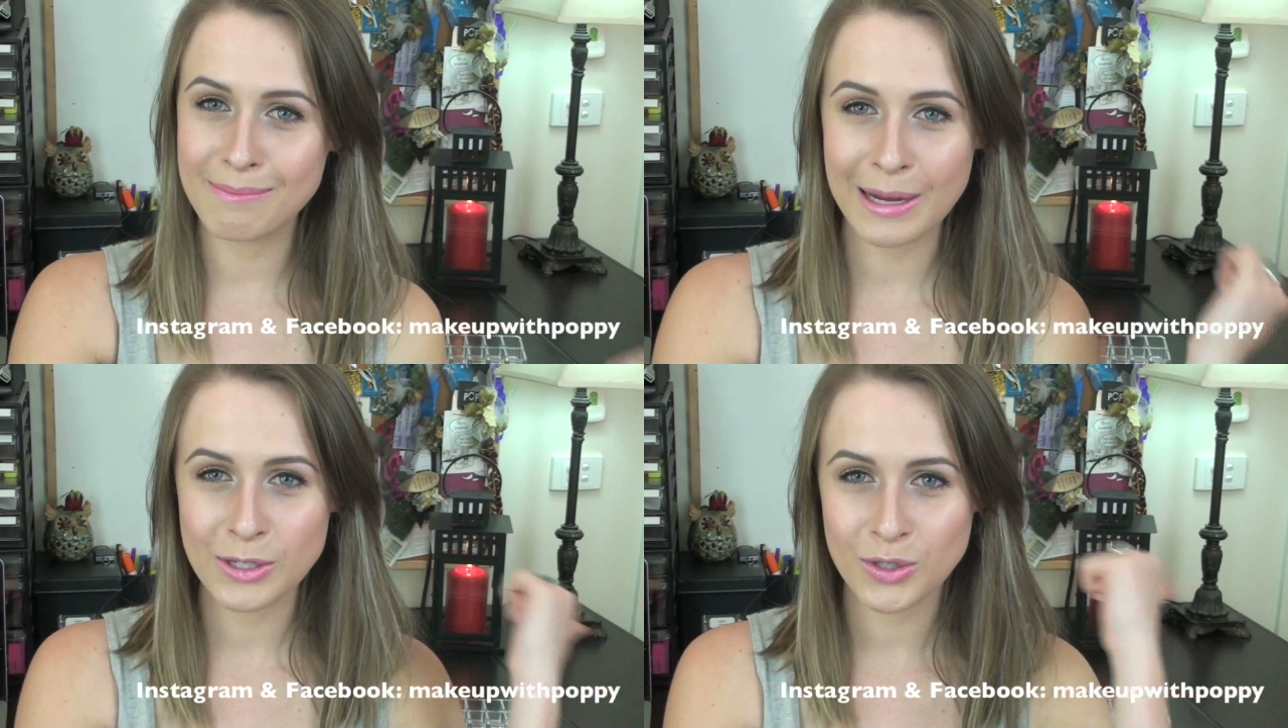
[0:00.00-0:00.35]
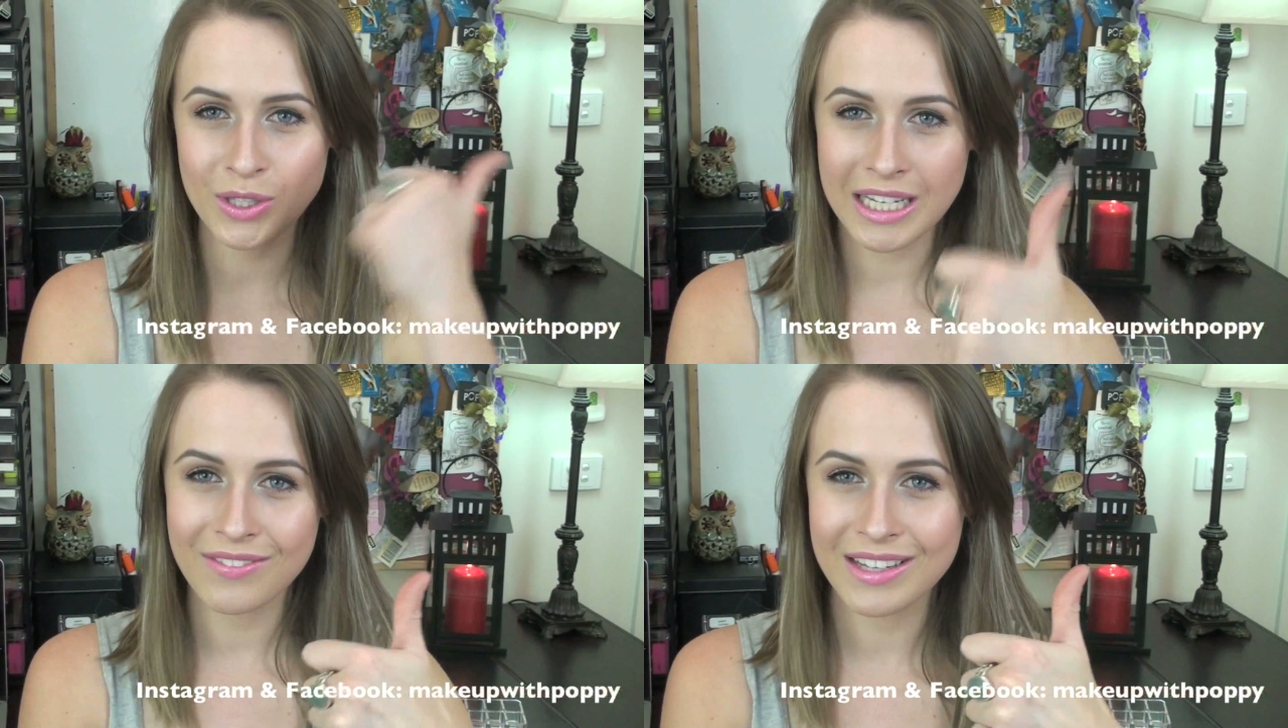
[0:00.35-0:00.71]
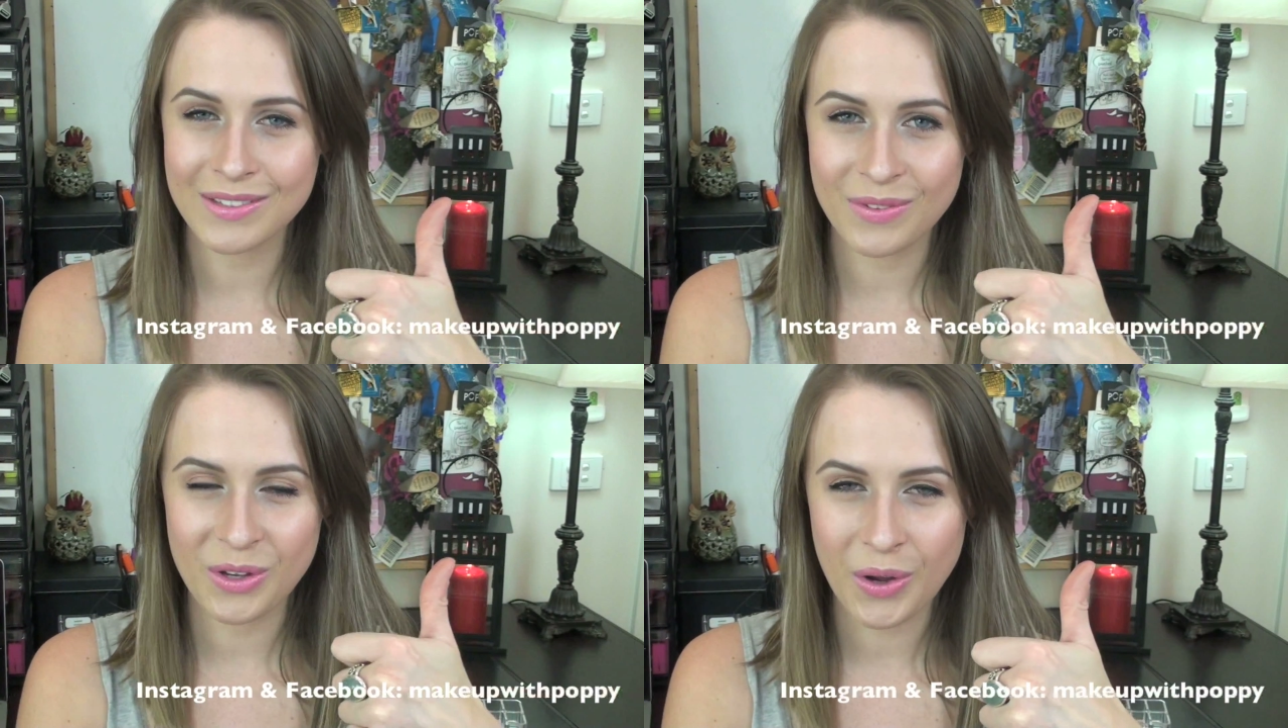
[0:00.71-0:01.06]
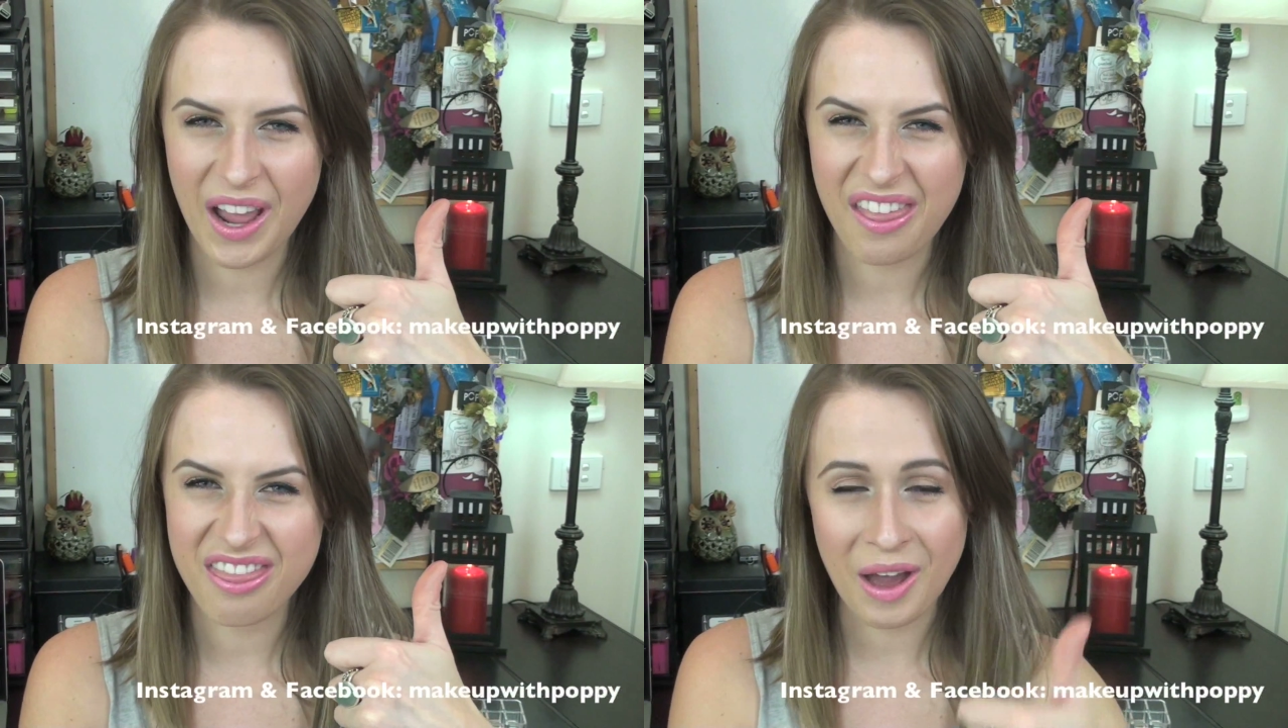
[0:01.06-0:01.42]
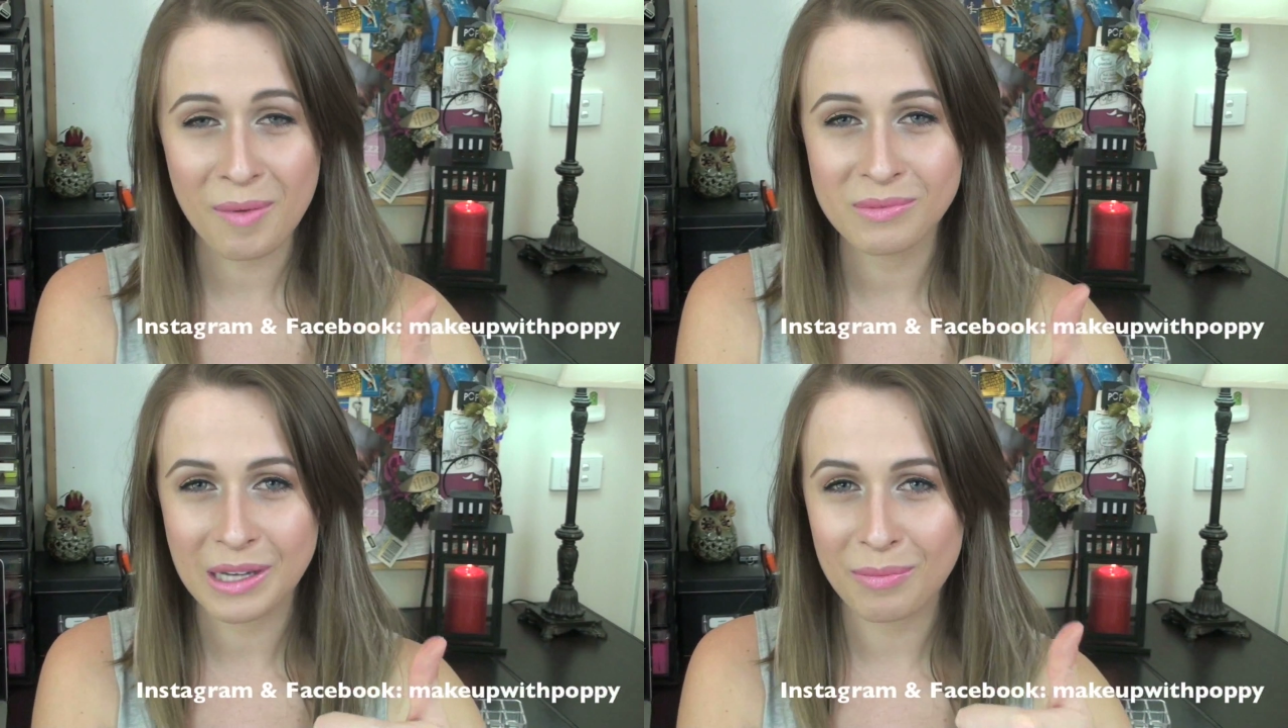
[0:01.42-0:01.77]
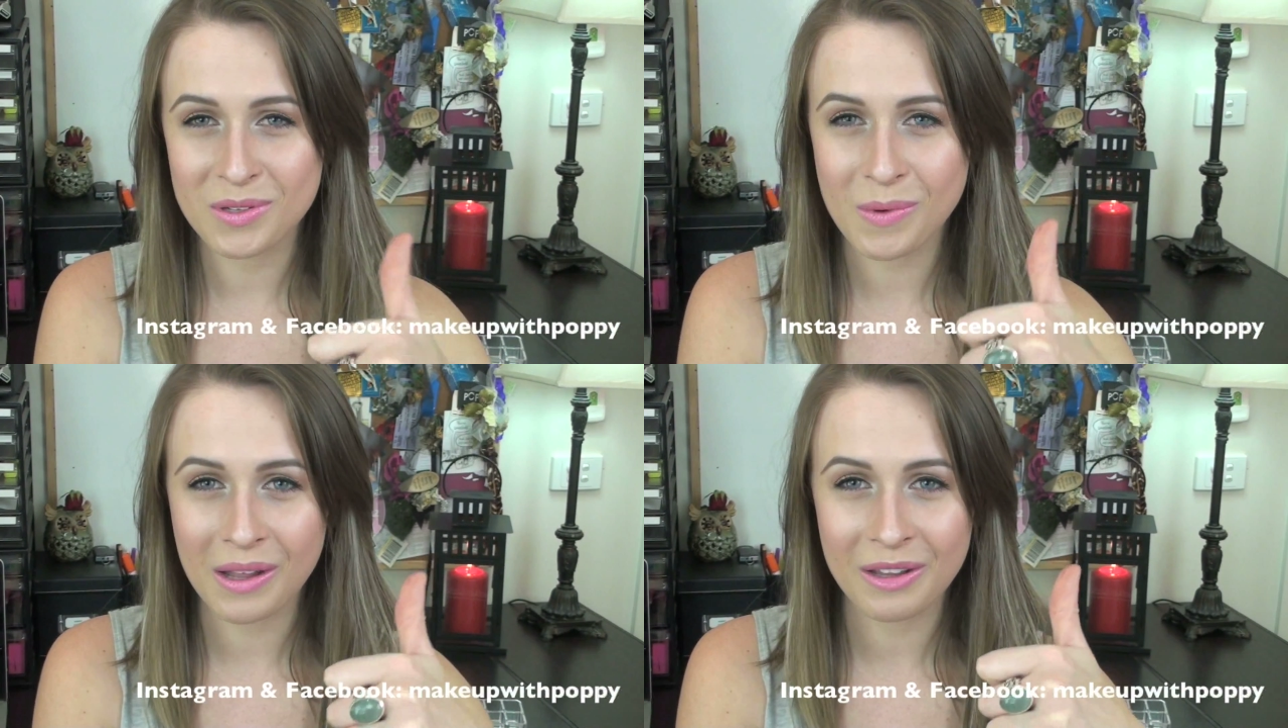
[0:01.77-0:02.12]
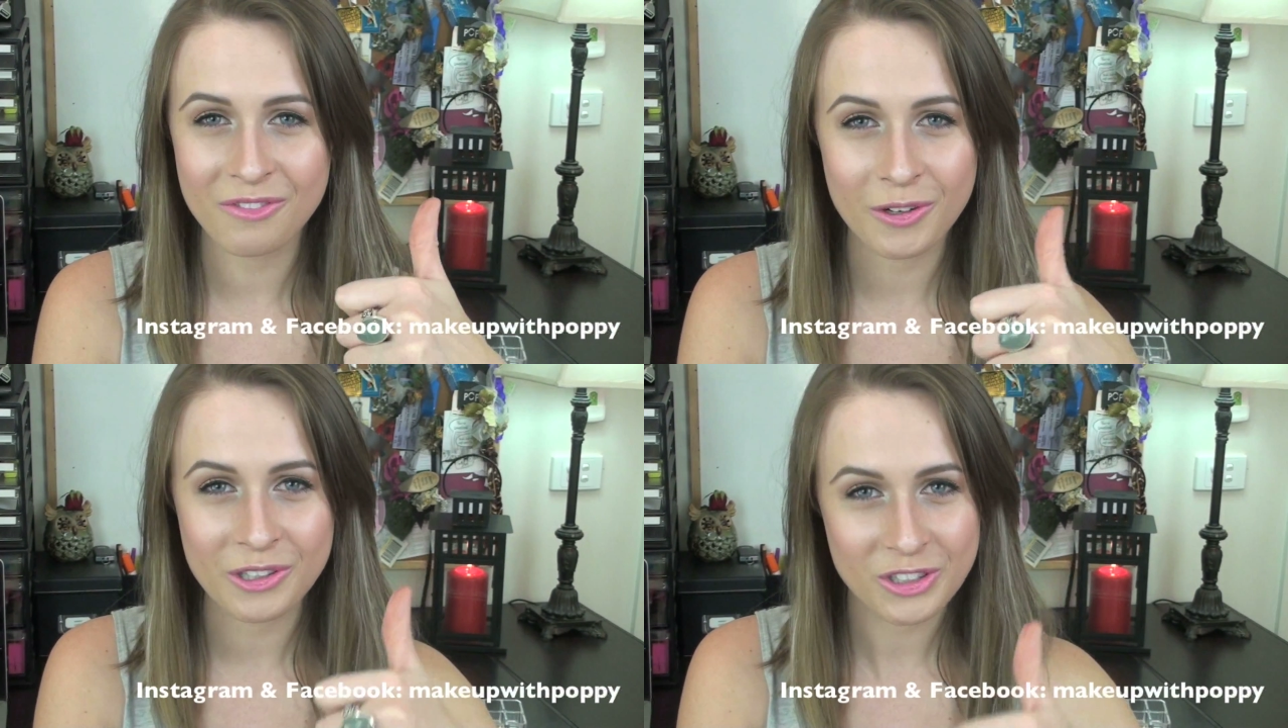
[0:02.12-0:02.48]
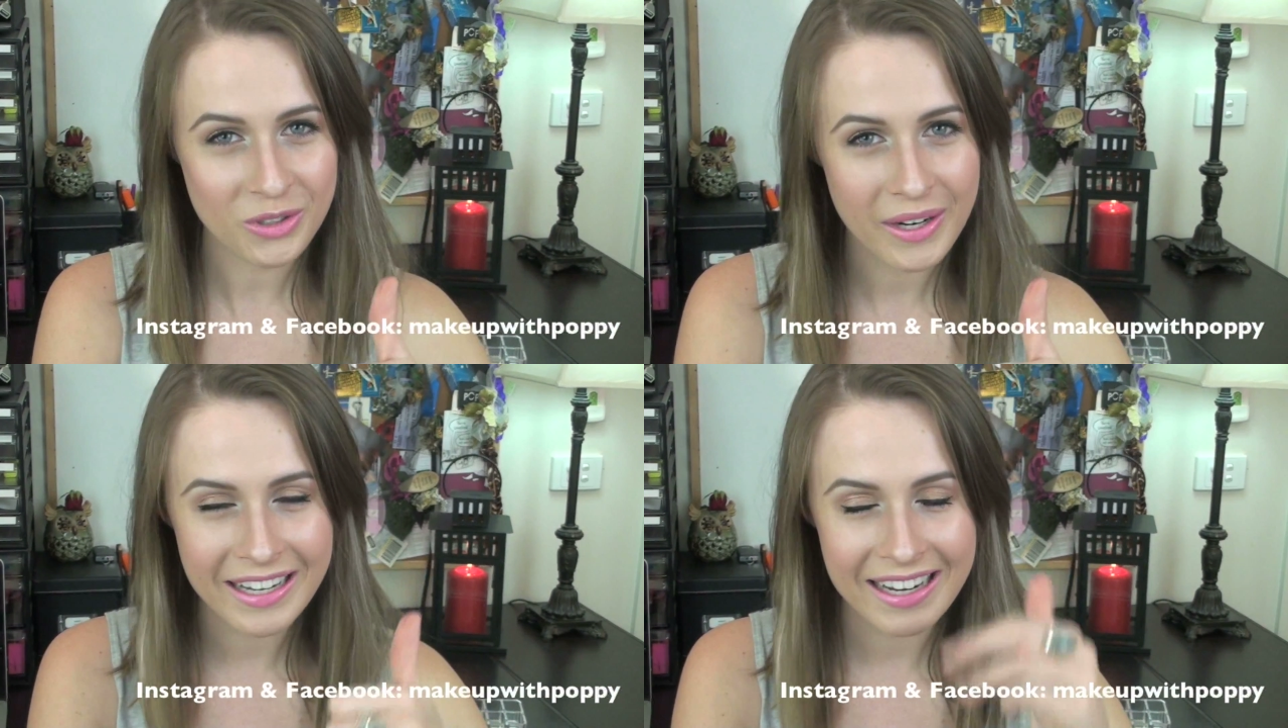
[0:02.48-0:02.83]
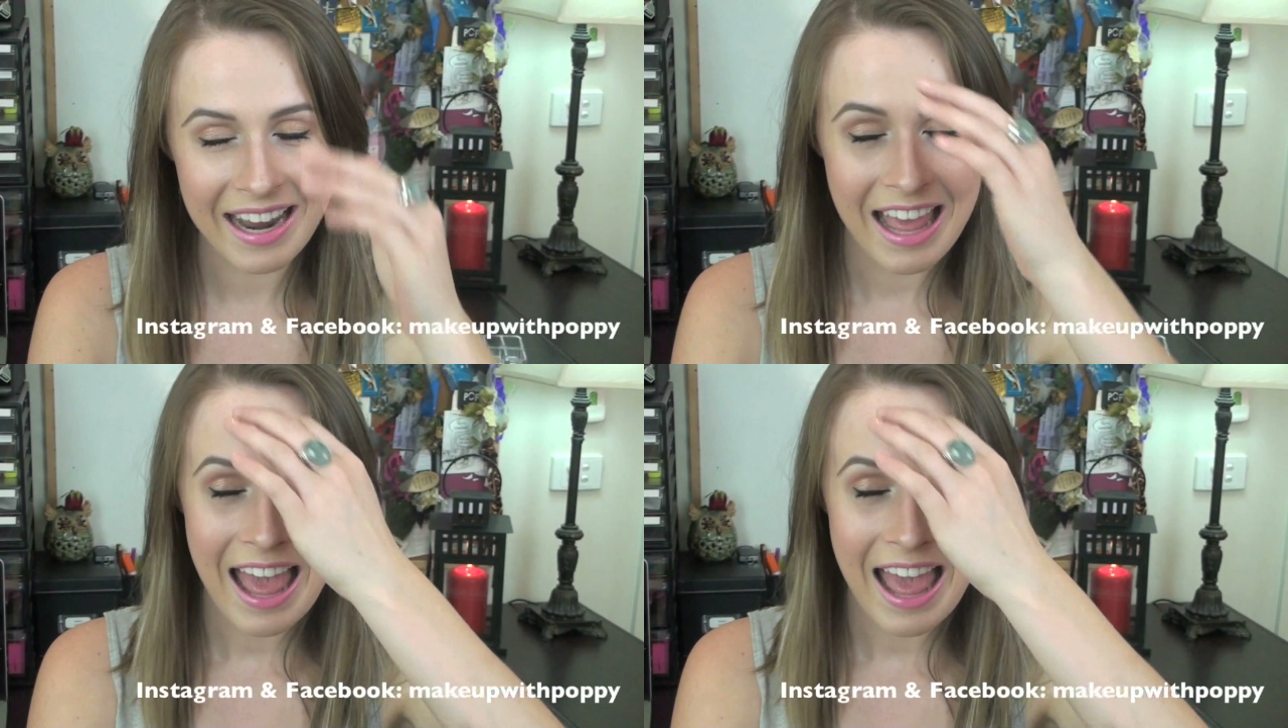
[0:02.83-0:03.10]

Make sure you give this video a thumbs up as well if you enjoyed it,